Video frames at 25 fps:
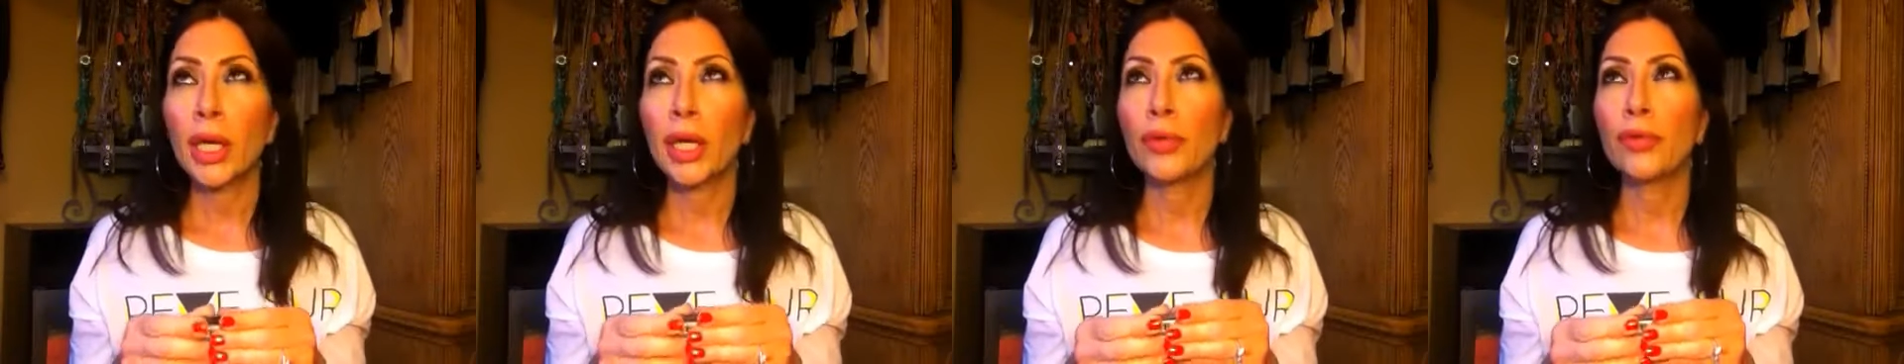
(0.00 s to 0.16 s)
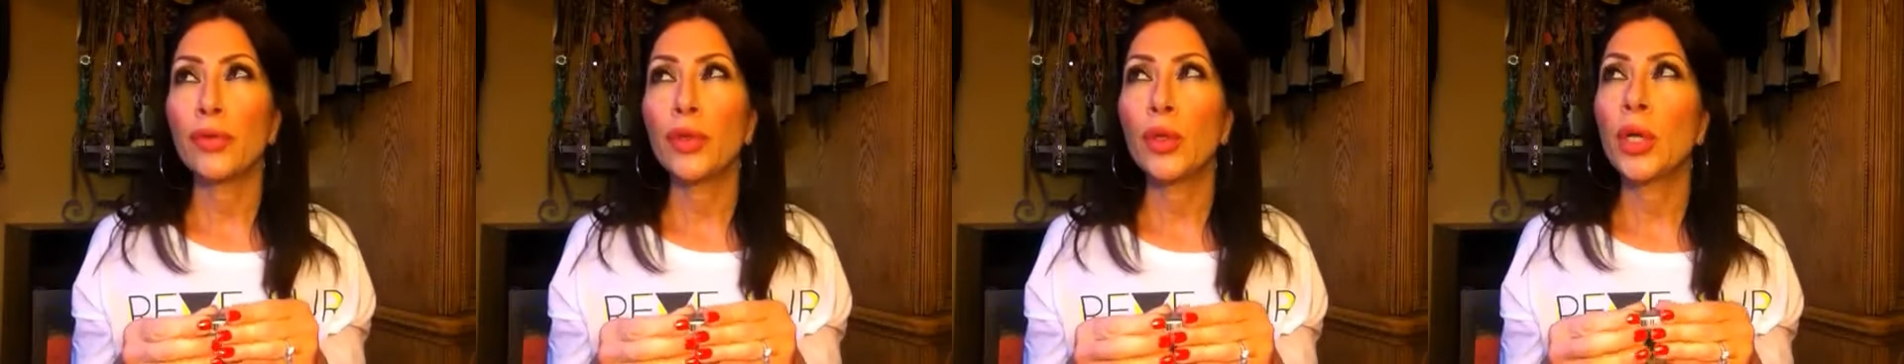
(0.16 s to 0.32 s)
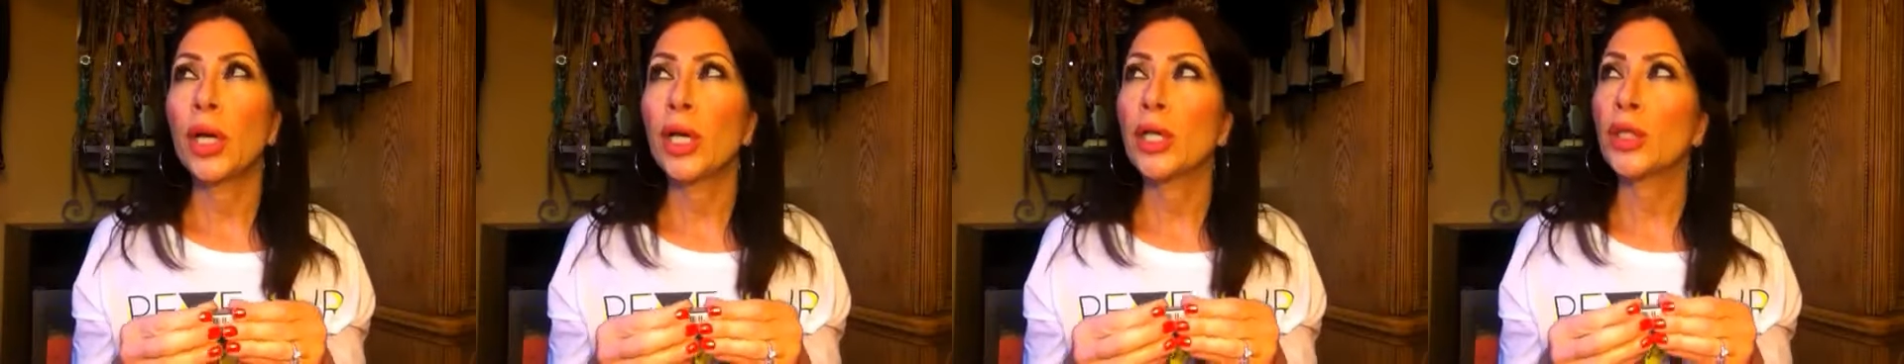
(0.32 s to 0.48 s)

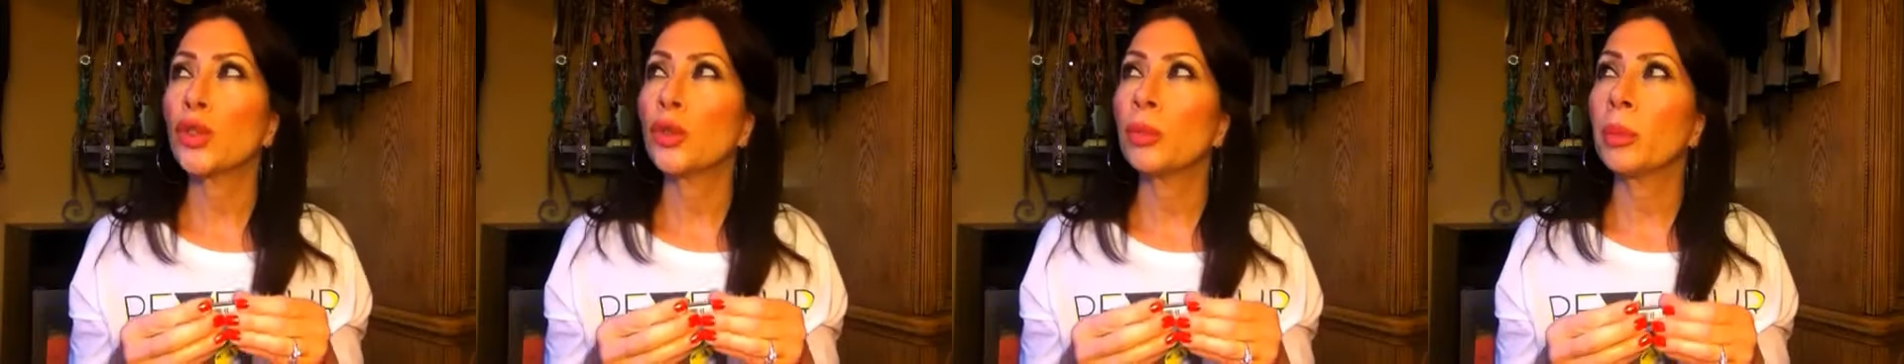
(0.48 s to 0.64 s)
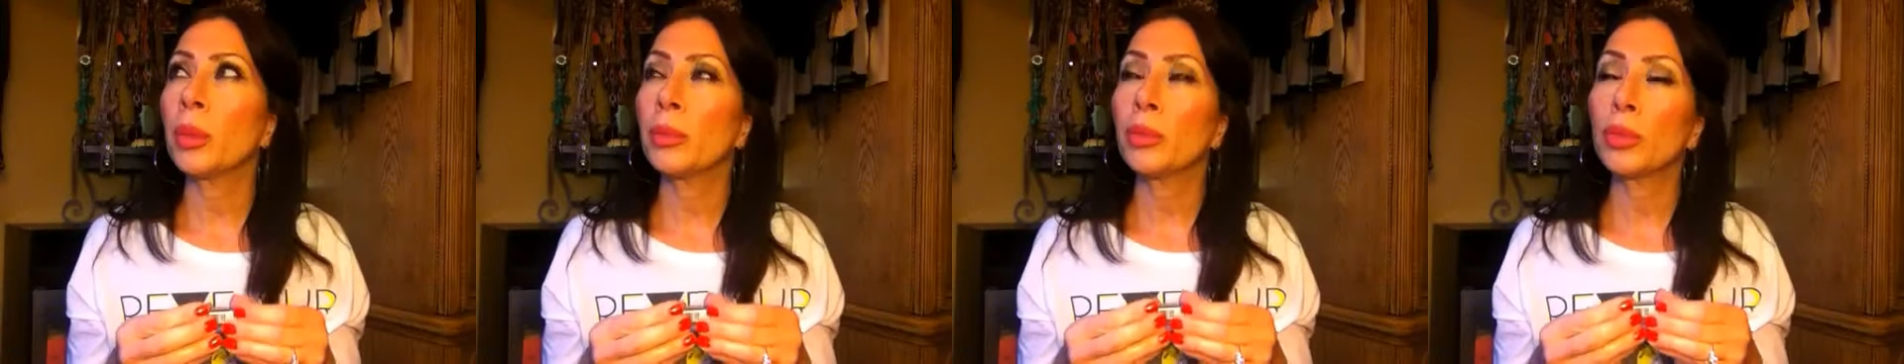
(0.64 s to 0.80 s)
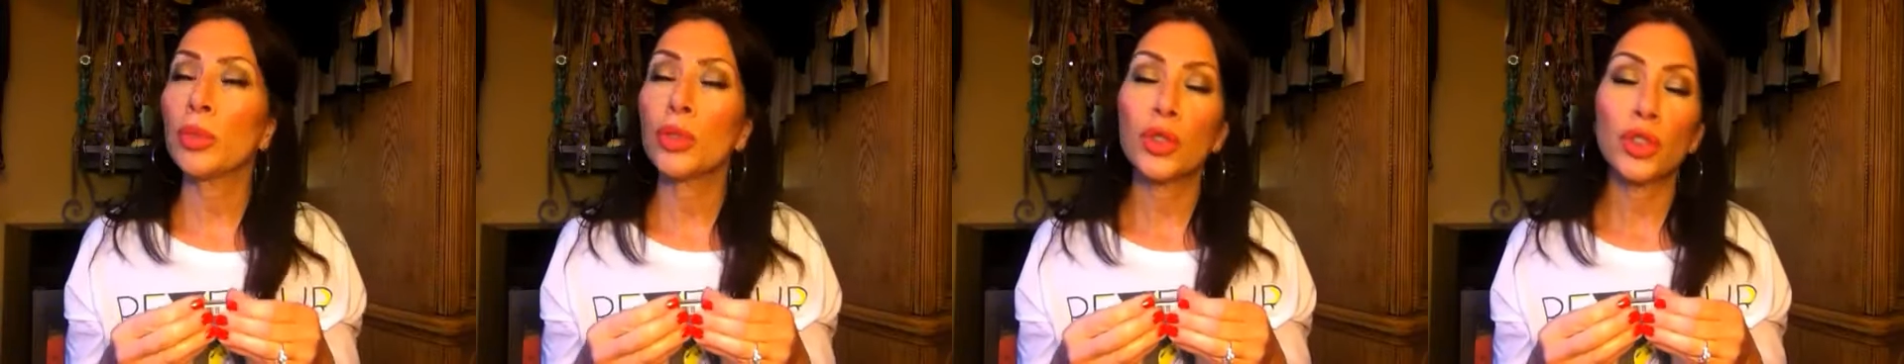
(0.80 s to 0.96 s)
If you guys
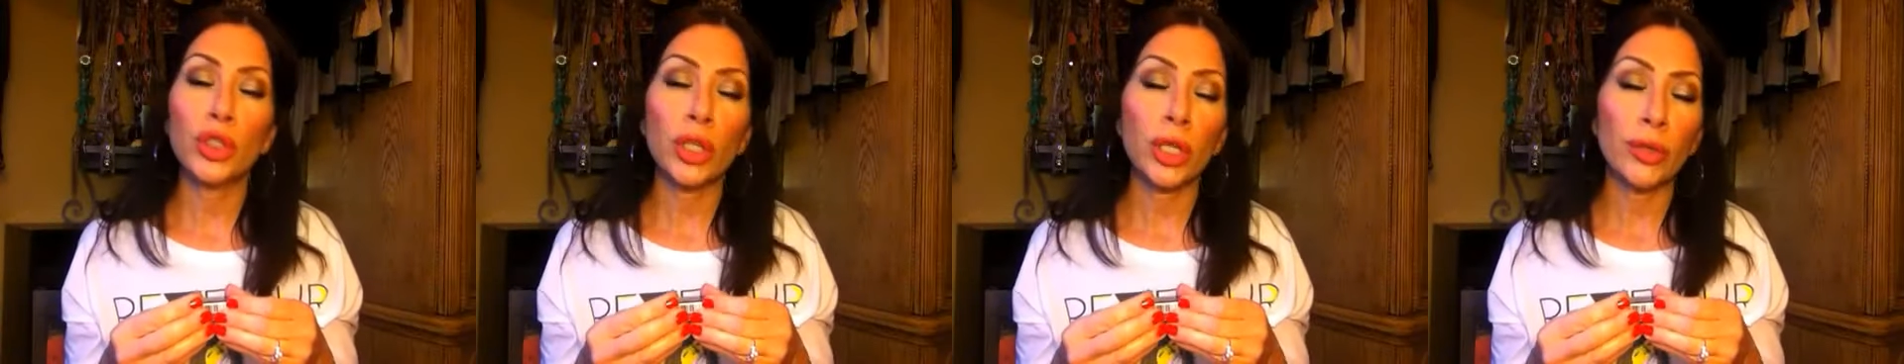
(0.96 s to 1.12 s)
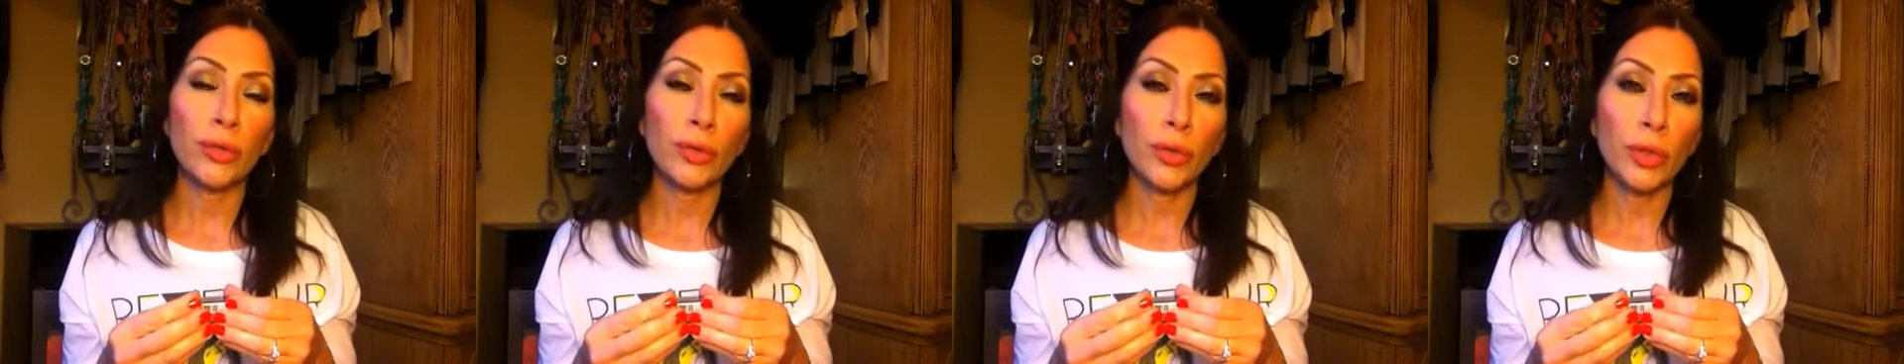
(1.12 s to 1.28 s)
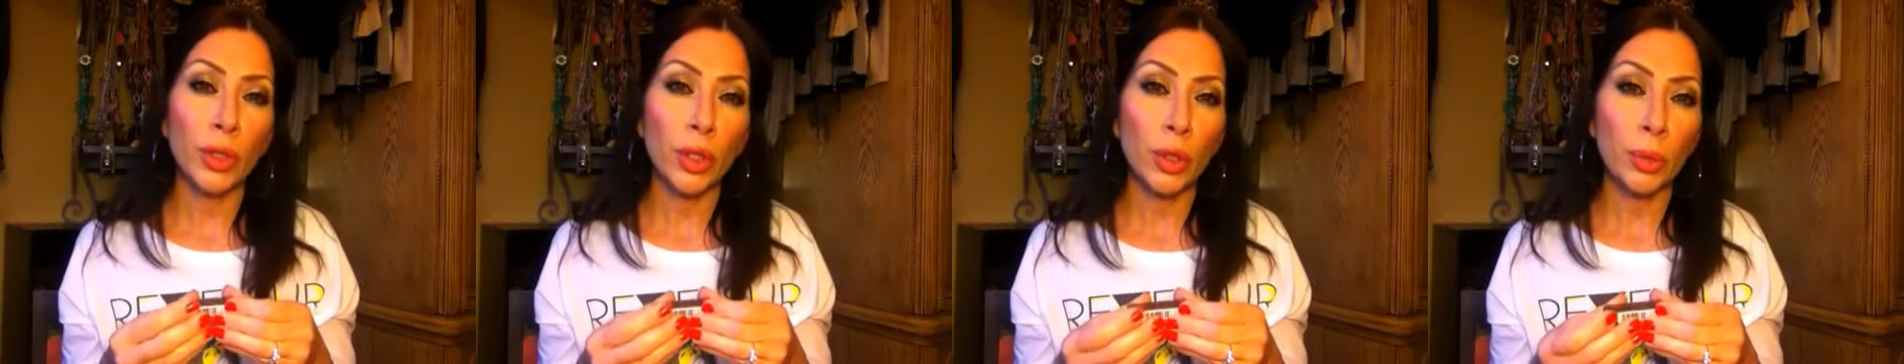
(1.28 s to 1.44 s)
remember
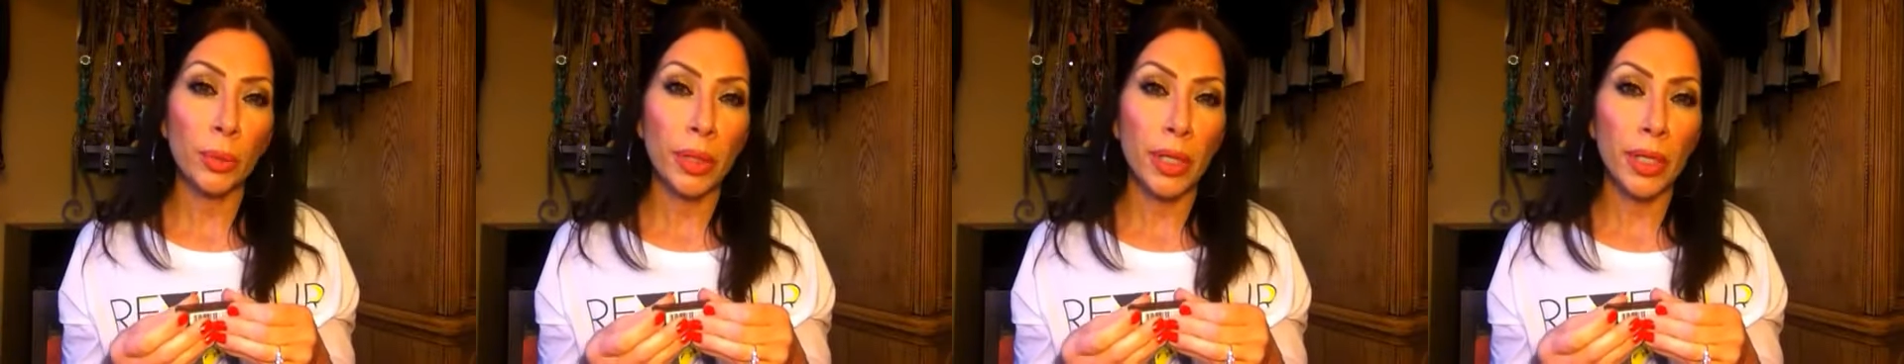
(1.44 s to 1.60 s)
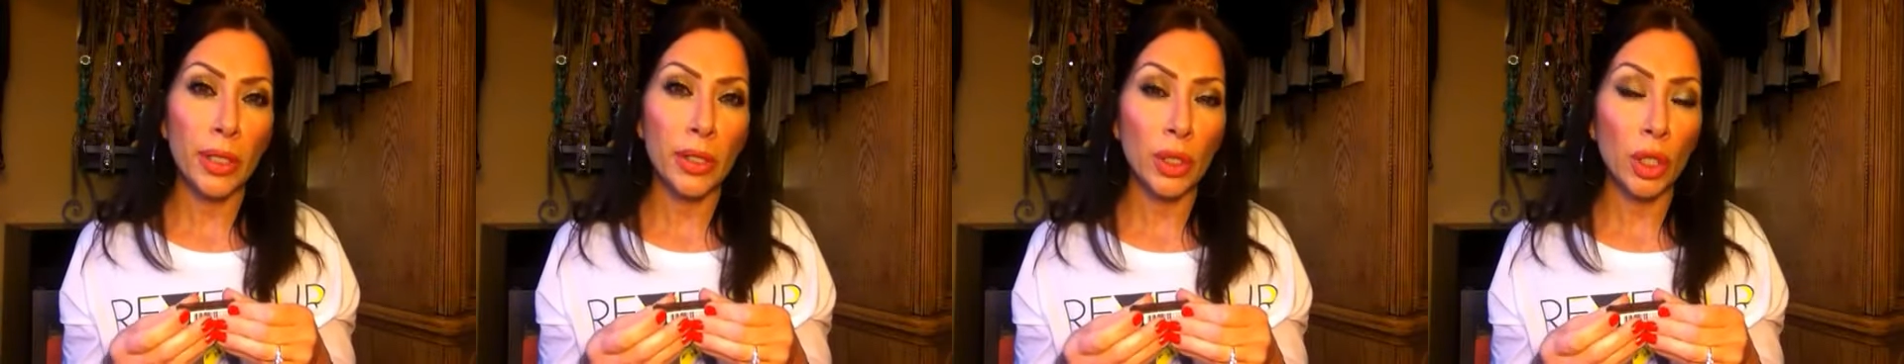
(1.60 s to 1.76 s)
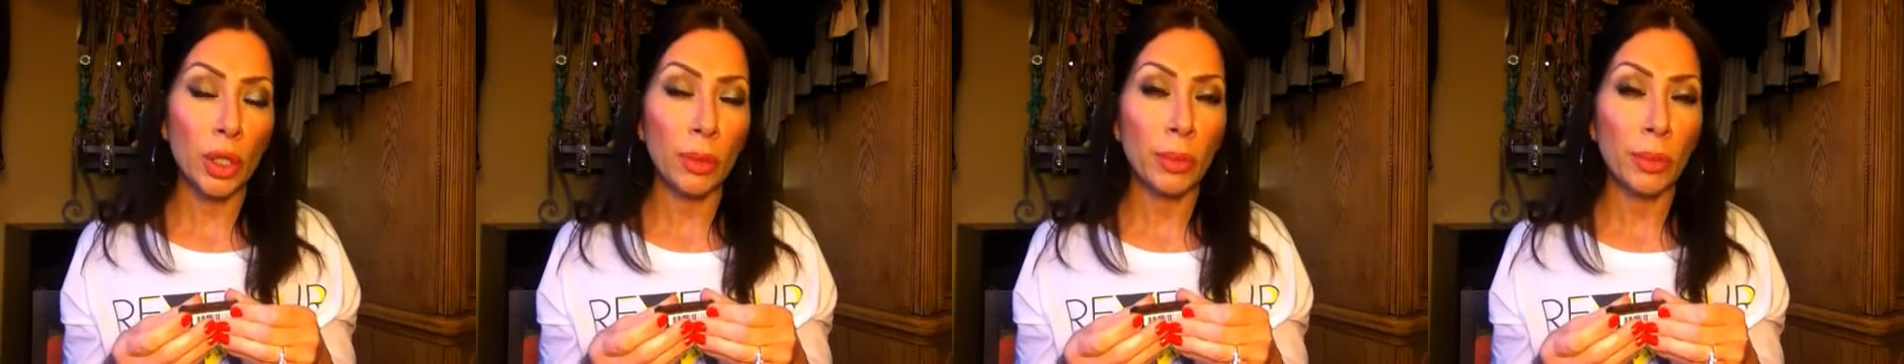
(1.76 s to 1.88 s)
Jennifer Lopez